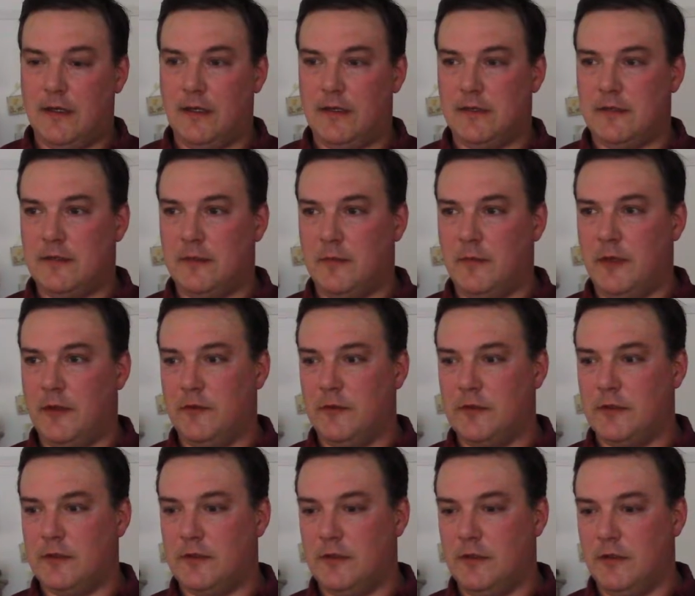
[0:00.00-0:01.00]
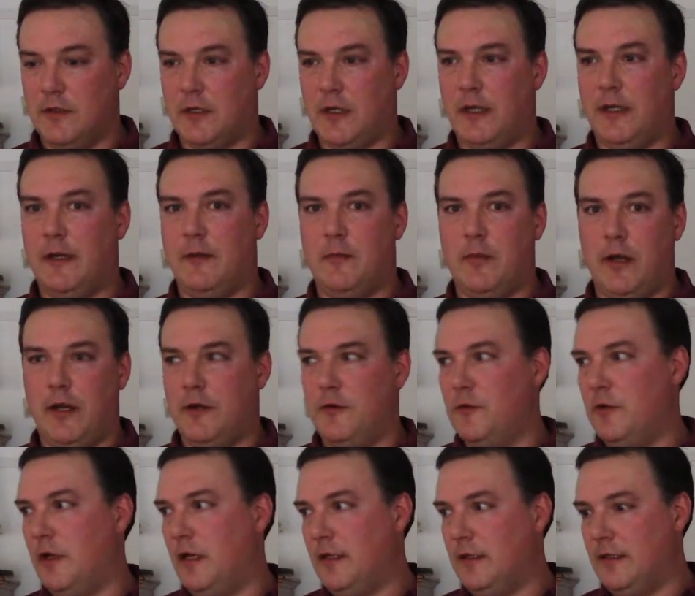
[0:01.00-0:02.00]
Somebody was looking at a brand new
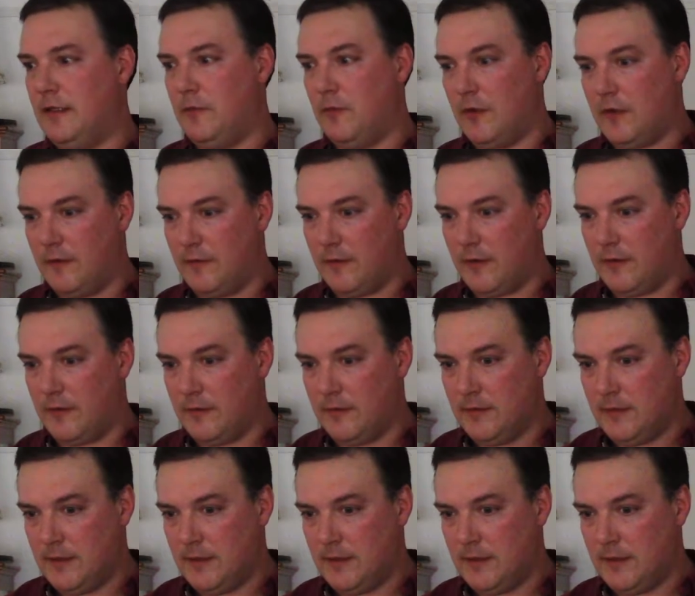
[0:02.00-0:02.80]
gun that one of our